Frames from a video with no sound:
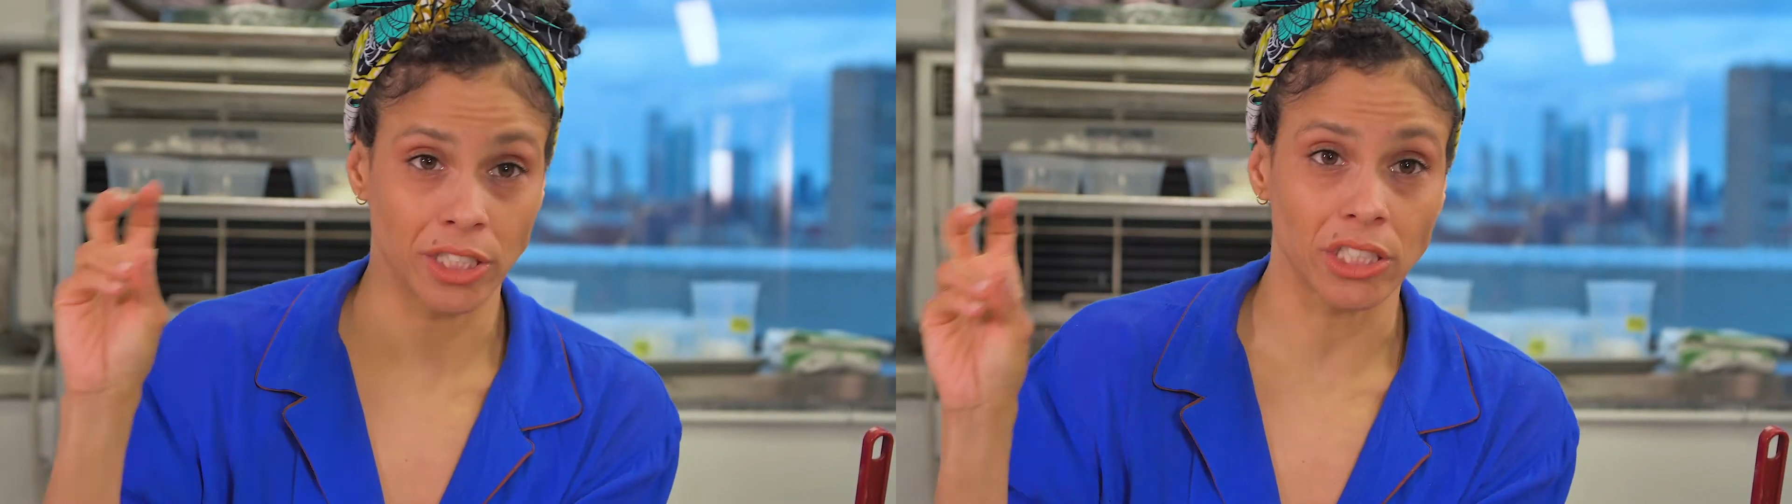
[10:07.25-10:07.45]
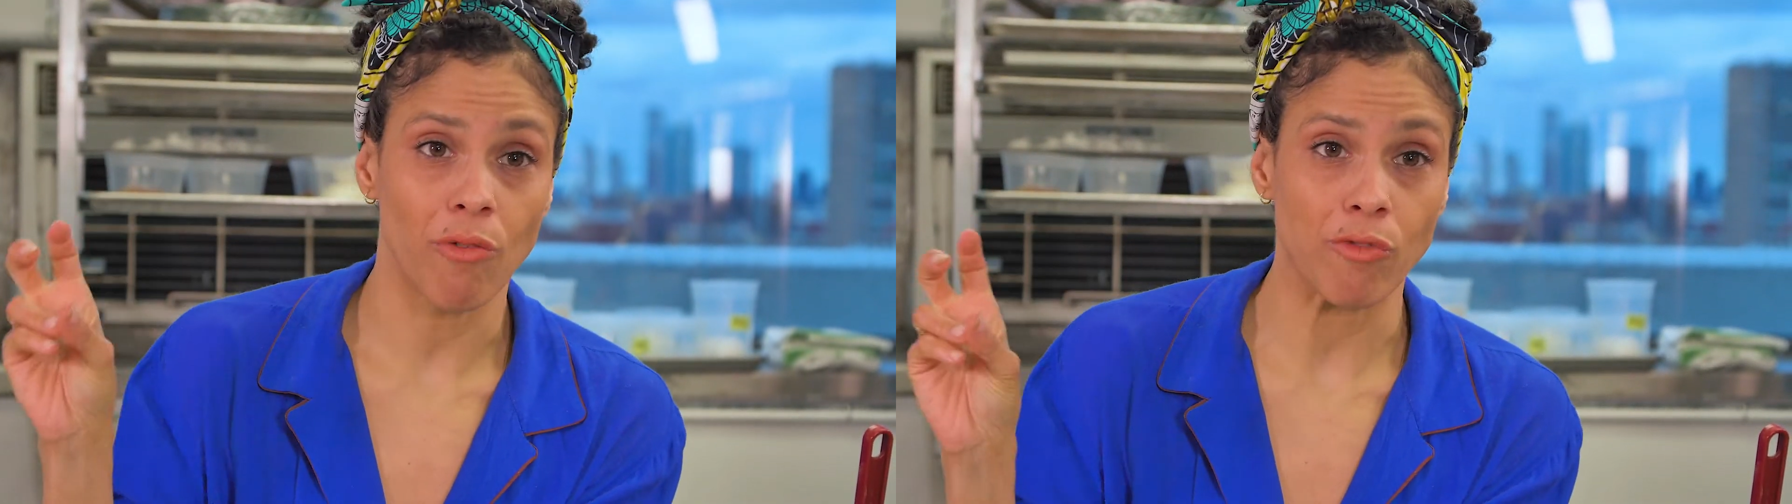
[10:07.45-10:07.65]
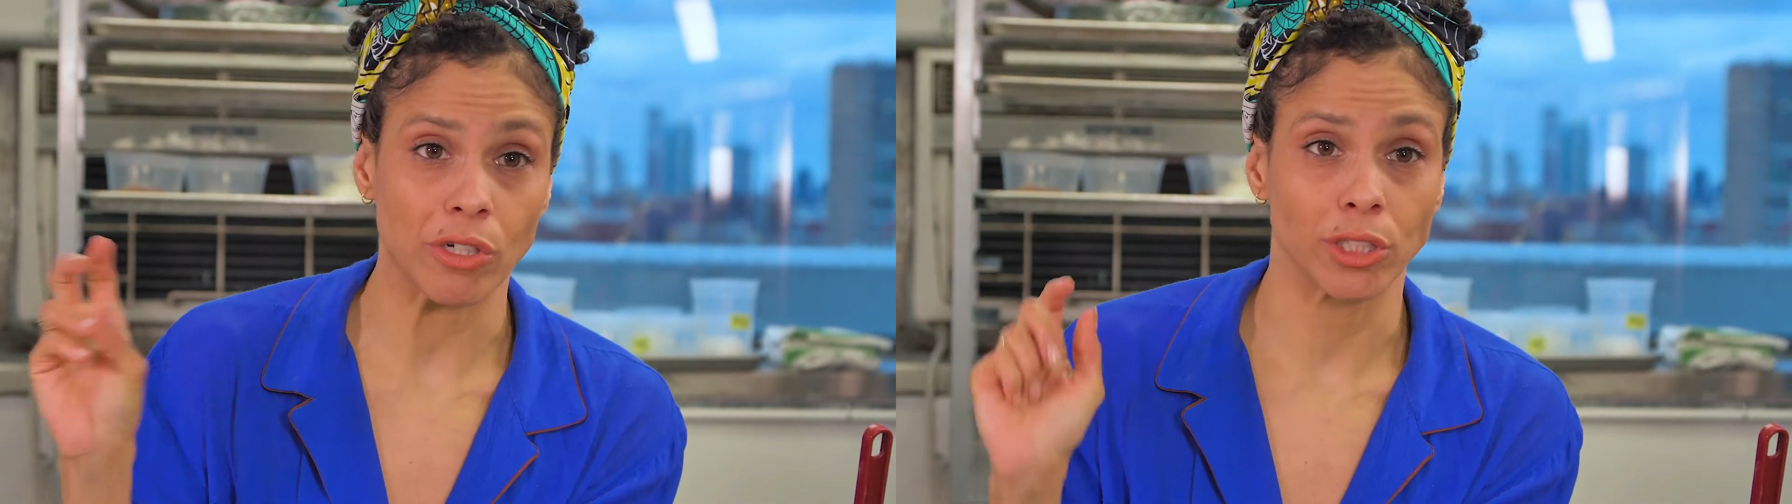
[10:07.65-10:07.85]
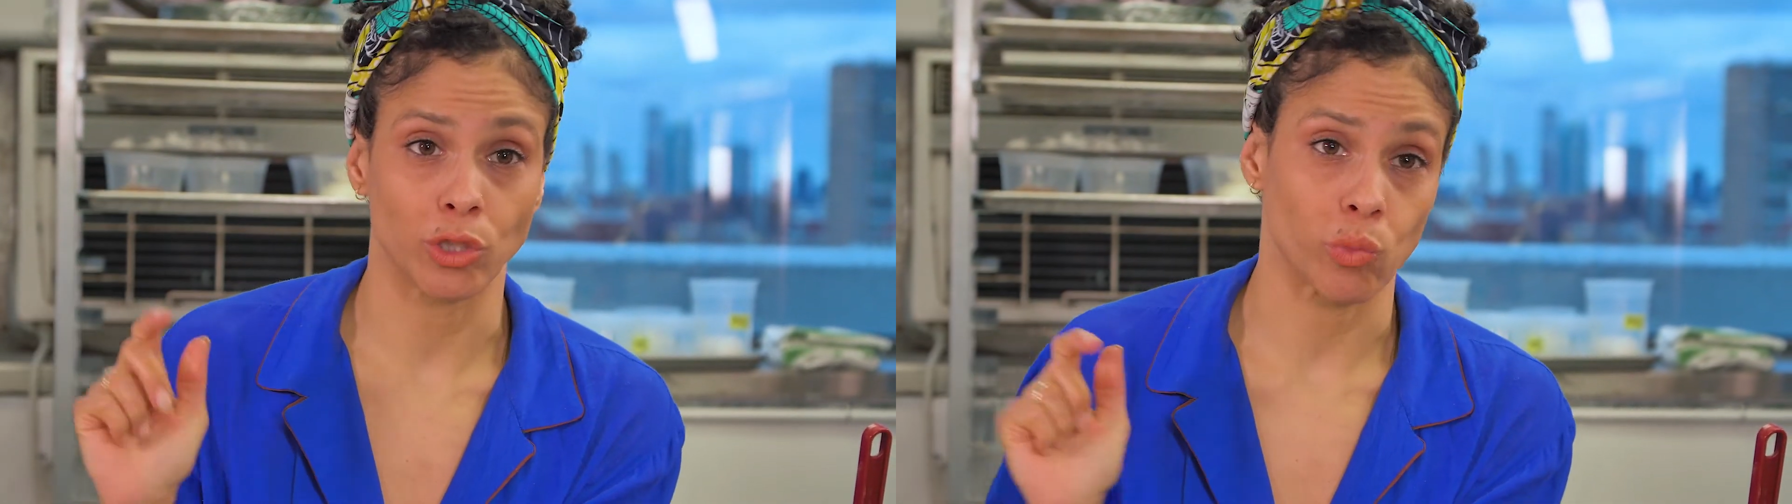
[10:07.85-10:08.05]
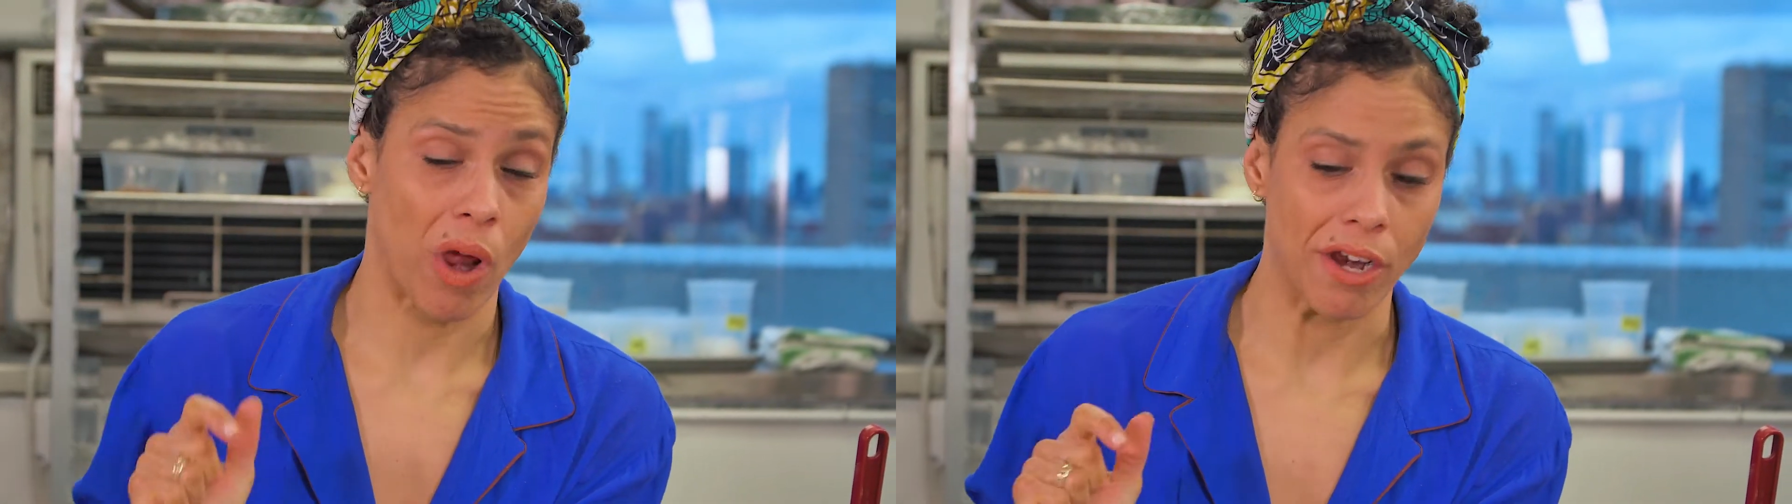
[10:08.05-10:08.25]
stuff till
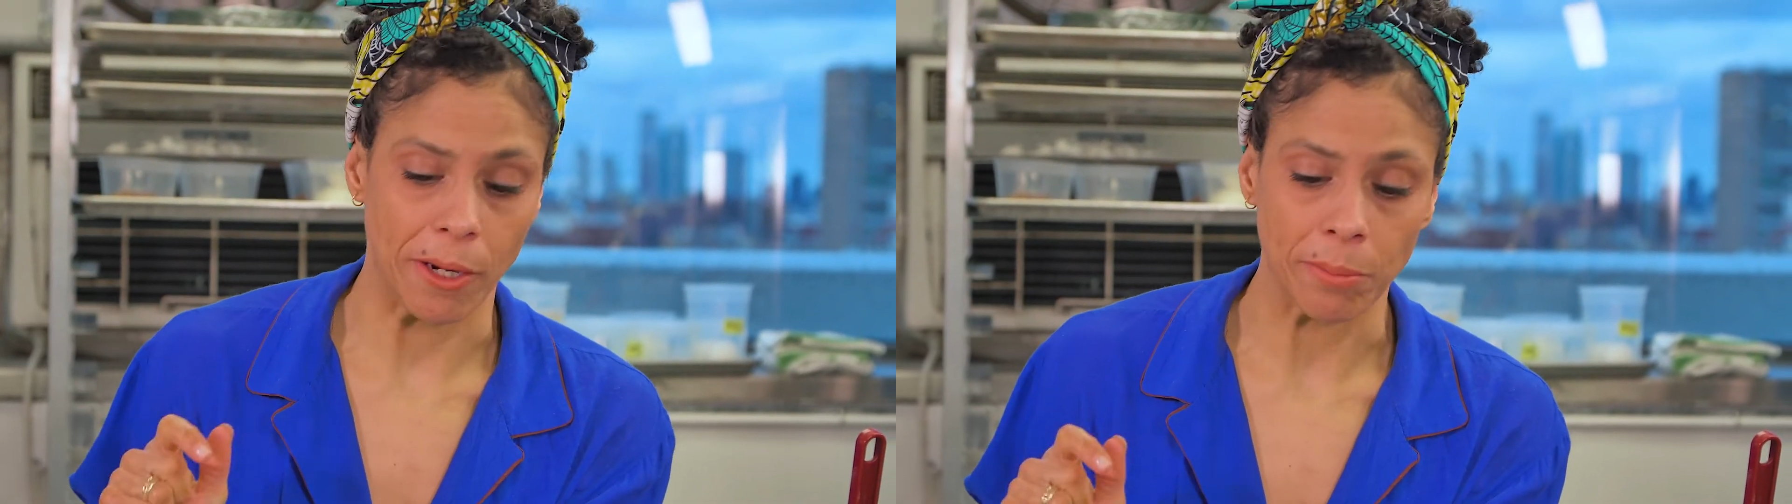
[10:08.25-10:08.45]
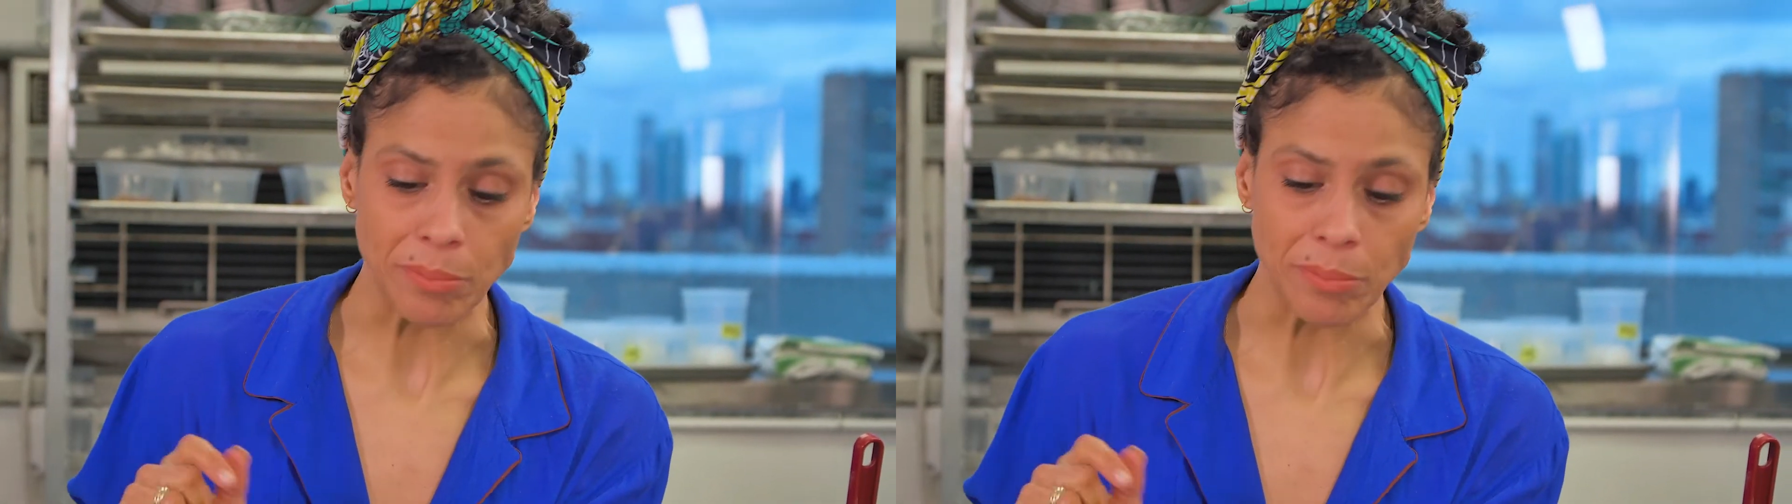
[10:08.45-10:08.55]
it's ready.